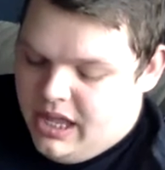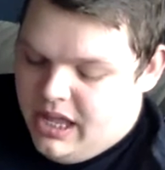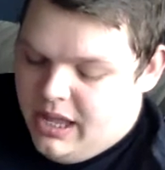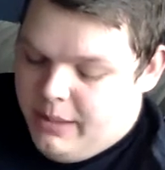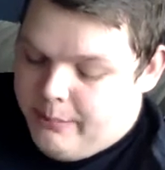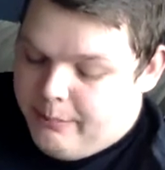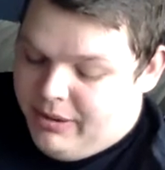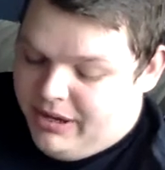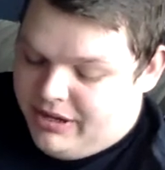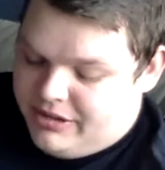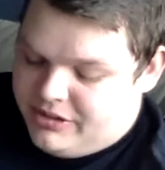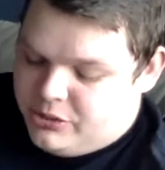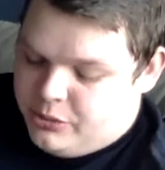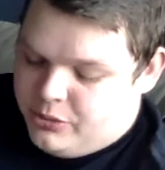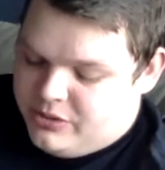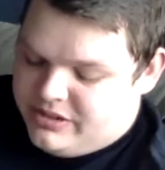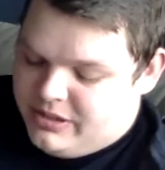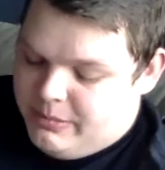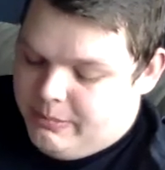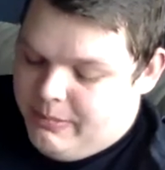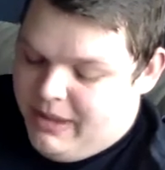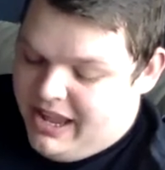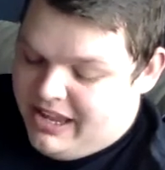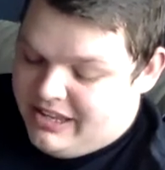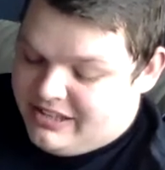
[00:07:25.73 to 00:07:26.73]
But to his
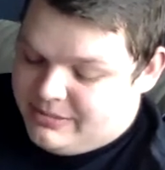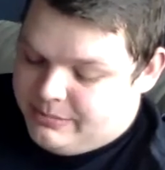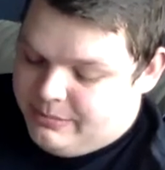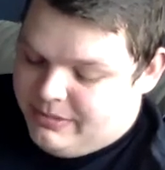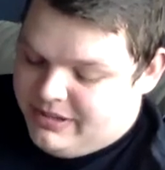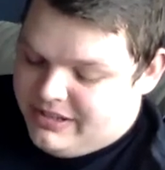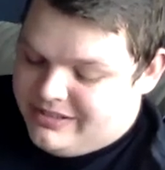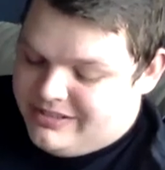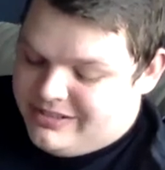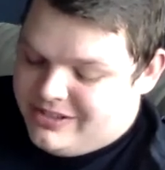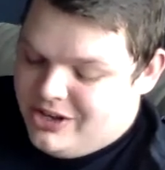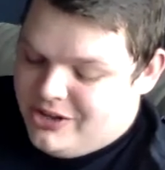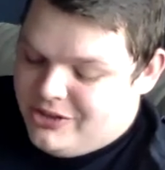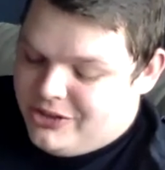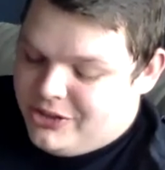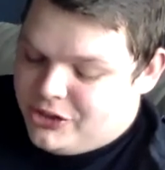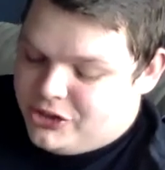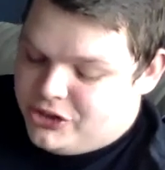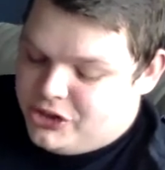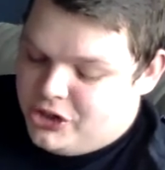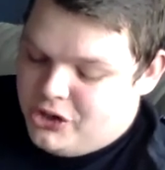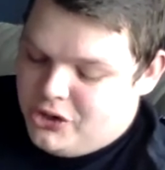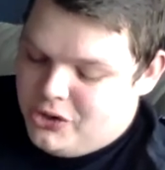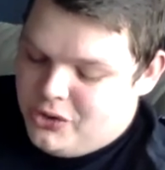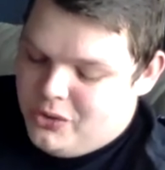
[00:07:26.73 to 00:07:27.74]
amazement, the
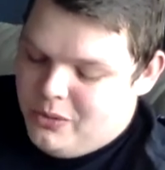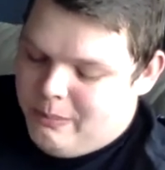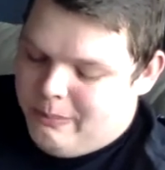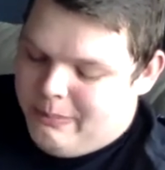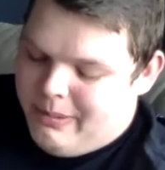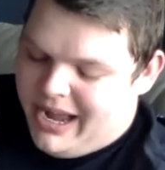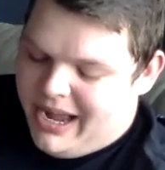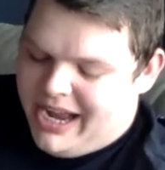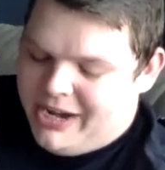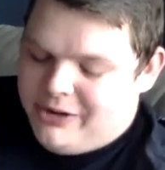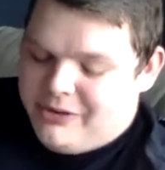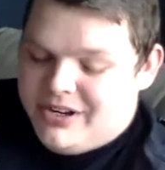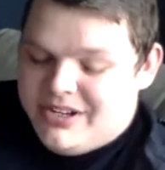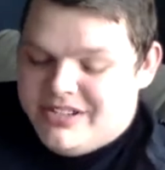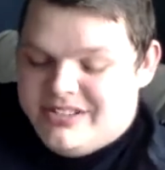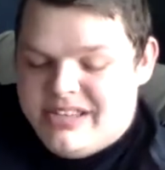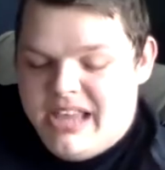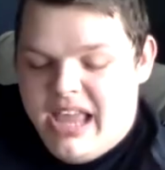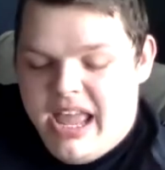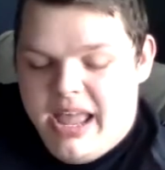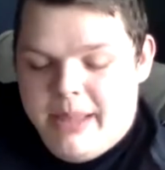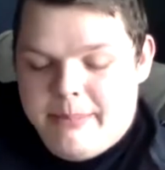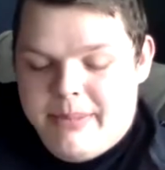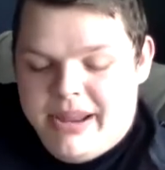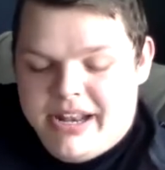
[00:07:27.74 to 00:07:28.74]
two pirates
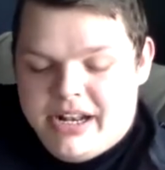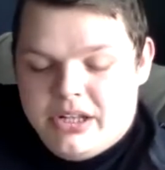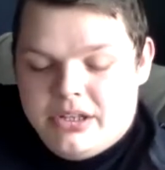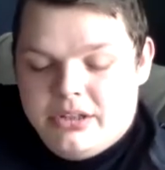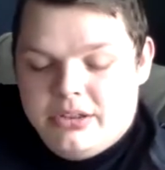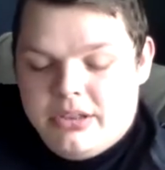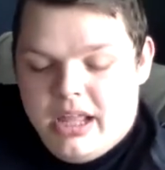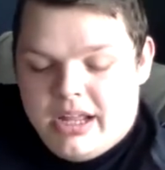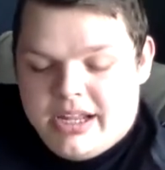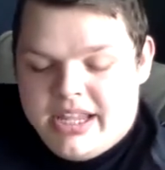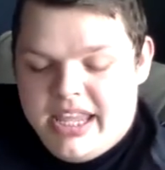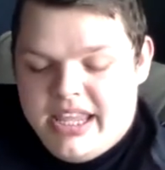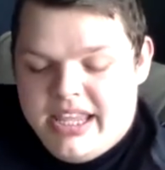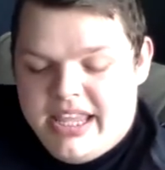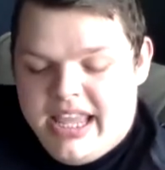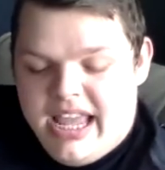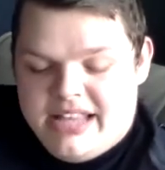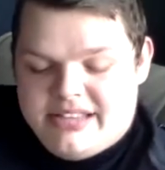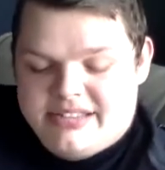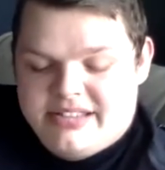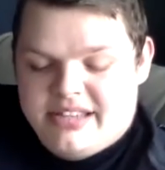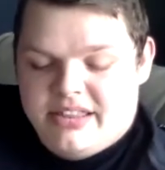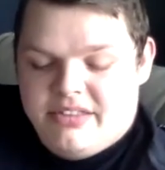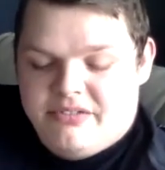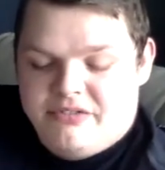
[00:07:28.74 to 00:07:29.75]
made a lucky guess
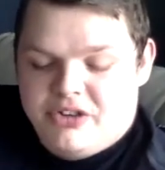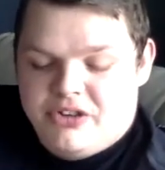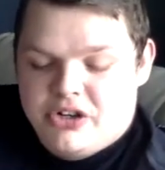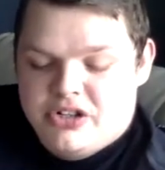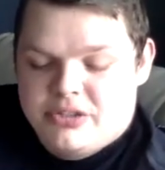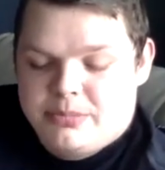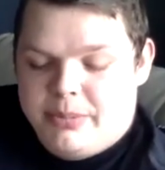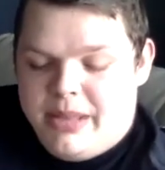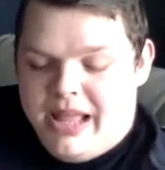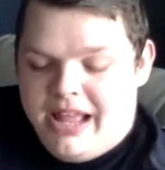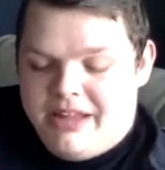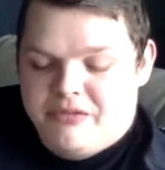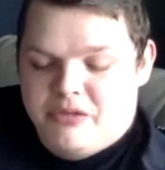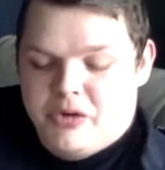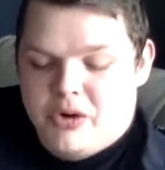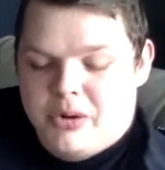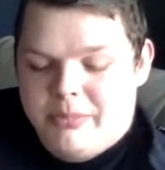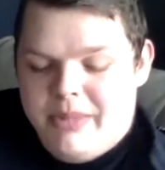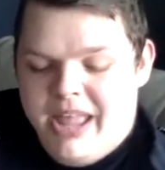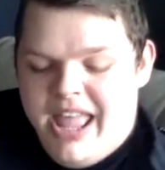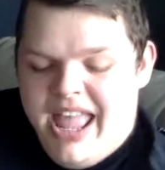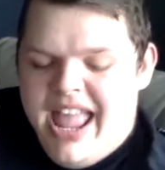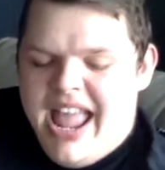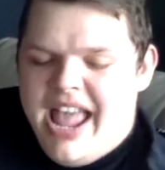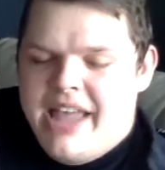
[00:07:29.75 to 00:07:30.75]
at the first platform
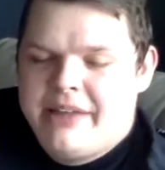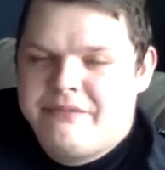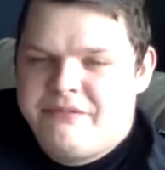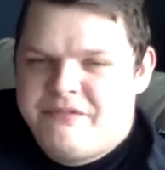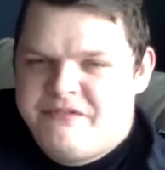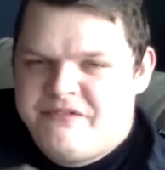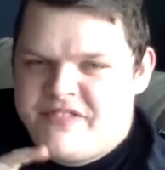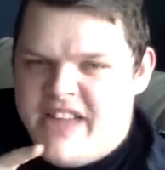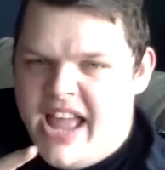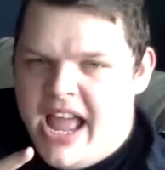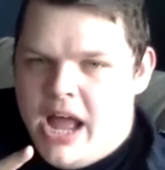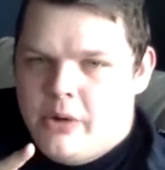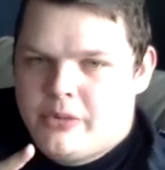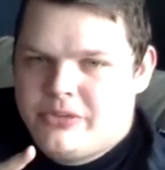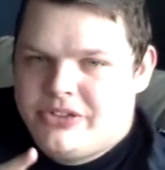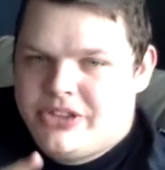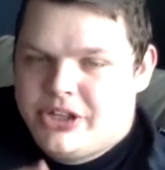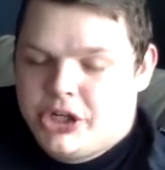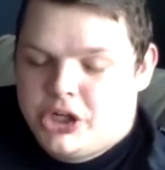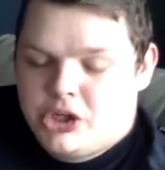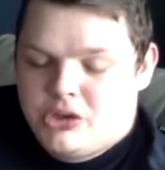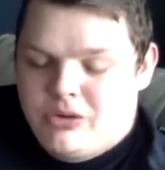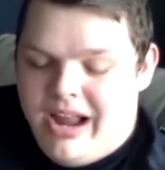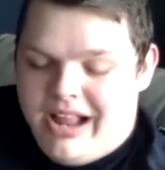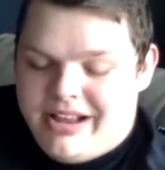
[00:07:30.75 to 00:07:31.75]
and found the
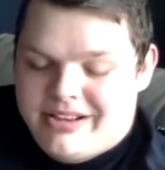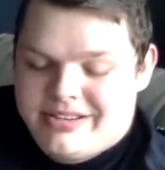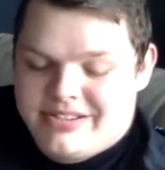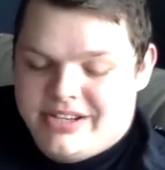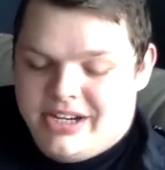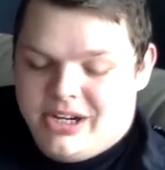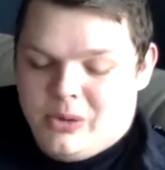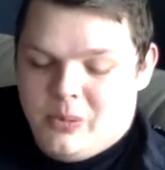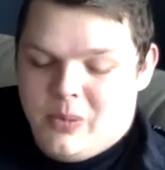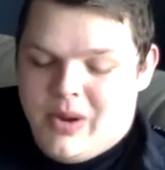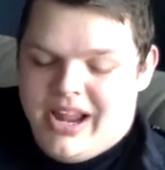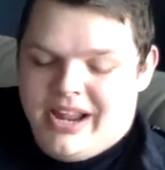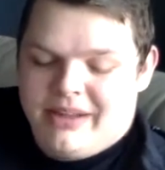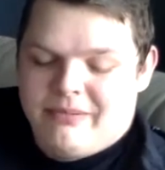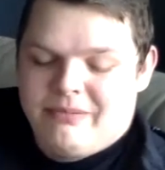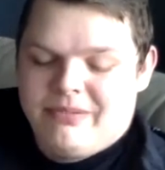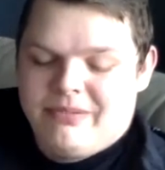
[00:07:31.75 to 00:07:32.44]
correct stairway.